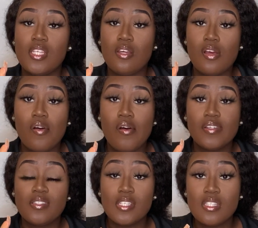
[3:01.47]
the
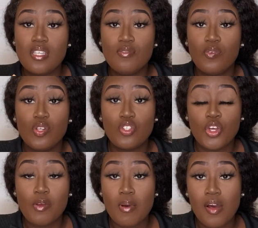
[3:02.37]
16th of
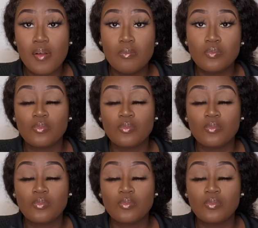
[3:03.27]
October.